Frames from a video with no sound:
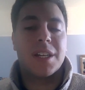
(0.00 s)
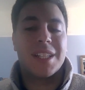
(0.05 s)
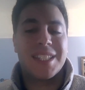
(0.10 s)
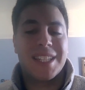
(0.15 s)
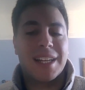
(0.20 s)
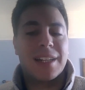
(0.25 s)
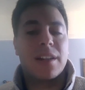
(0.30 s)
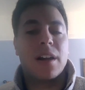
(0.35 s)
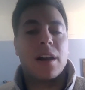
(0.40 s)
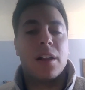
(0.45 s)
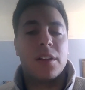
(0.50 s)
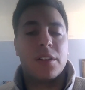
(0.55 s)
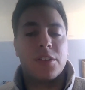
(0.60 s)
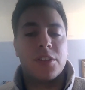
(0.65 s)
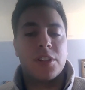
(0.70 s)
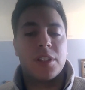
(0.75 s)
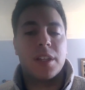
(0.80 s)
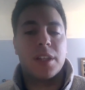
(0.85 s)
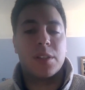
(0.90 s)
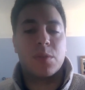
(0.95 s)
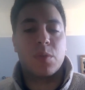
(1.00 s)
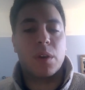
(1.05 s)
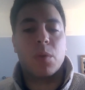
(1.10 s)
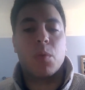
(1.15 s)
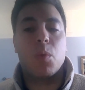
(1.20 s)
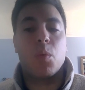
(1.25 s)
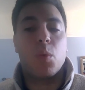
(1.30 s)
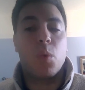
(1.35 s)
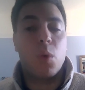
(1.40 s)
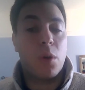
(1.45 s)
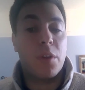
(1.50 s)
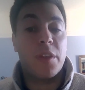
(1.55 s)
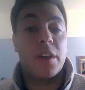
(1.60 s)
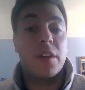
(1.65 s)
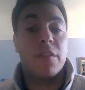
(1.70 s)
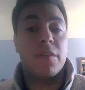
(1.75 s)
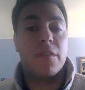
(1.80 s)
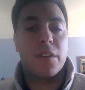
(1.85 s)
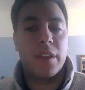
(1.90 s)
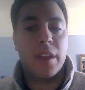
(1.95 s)
a technology that's like worth
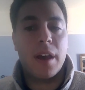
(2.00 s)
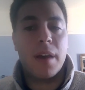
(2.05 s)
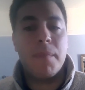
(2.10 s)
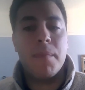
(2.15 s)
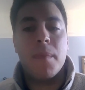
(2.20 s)
it for them.